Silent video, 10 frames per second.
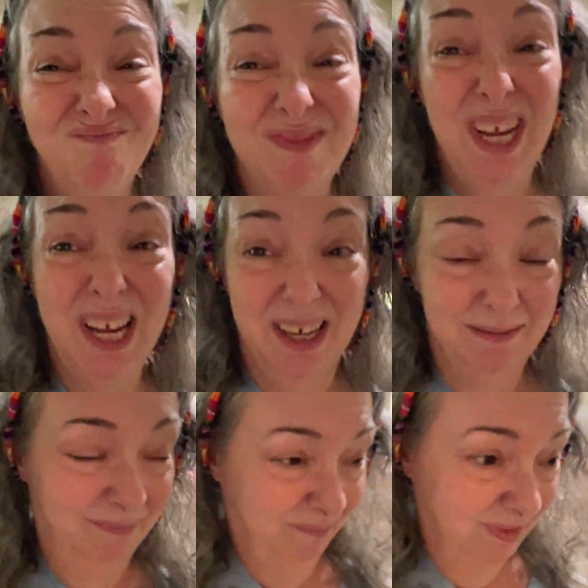Yeah.
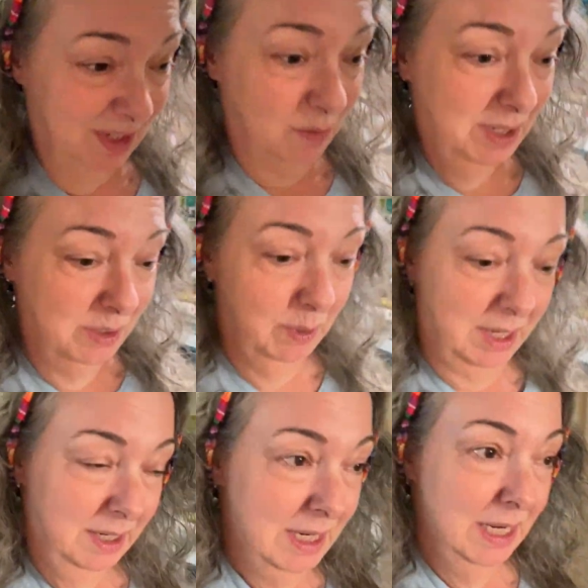So
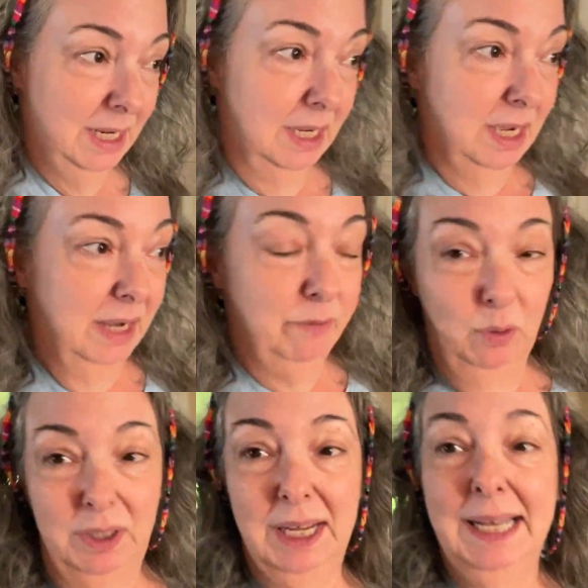anyway, I've
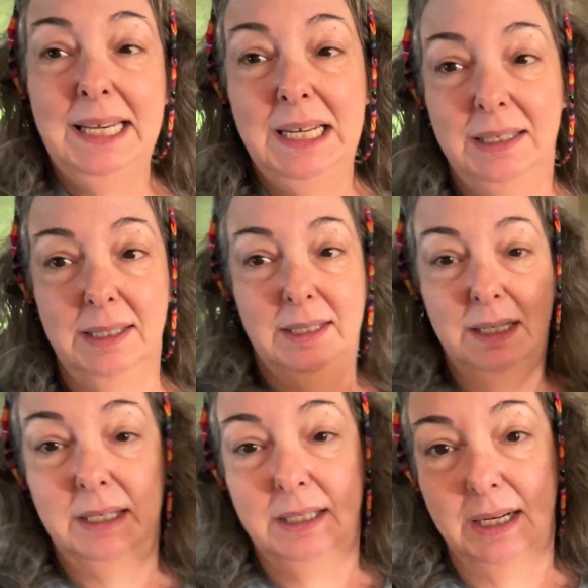only had nuts to
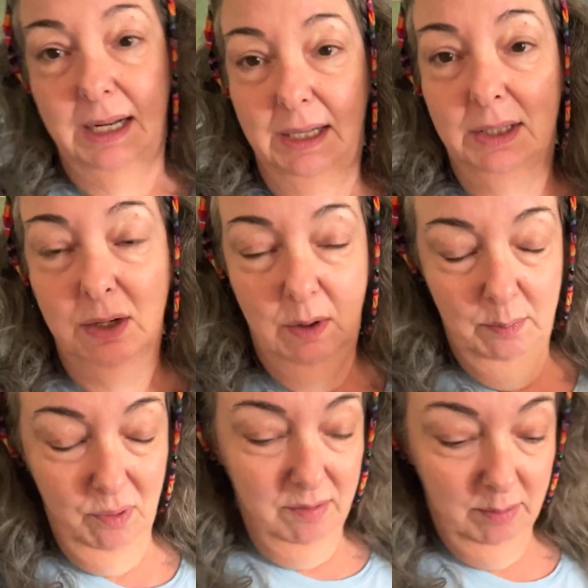eat today, so I
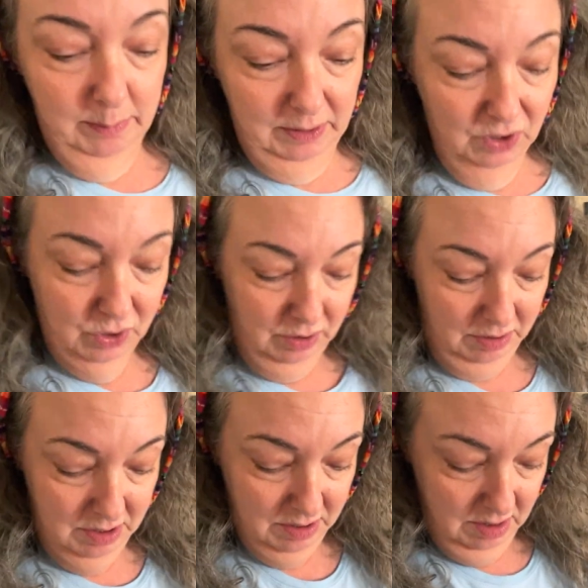probably
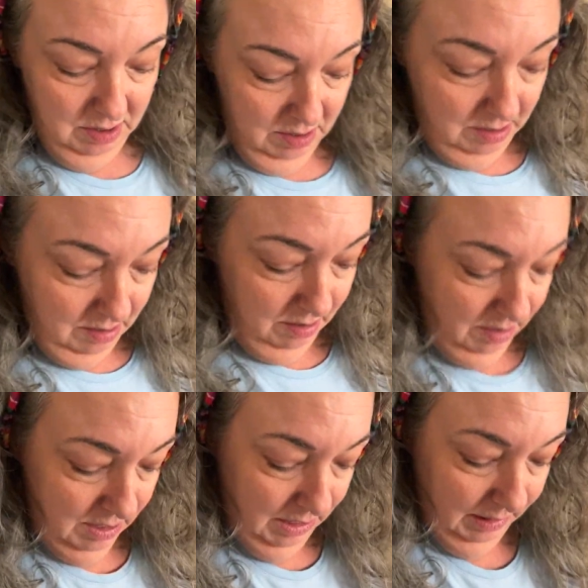should
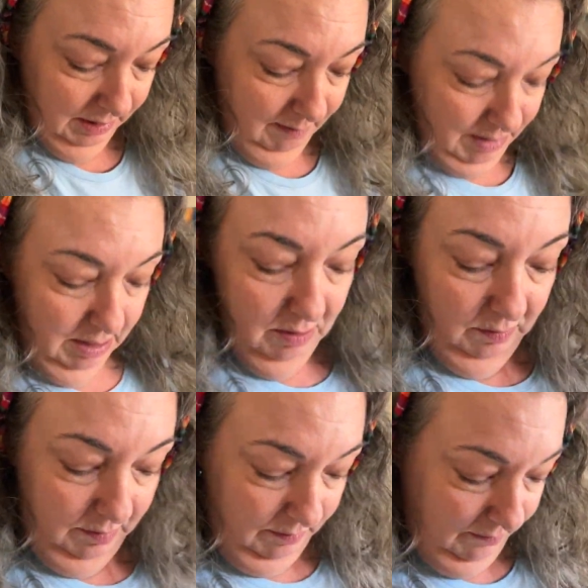eat something else.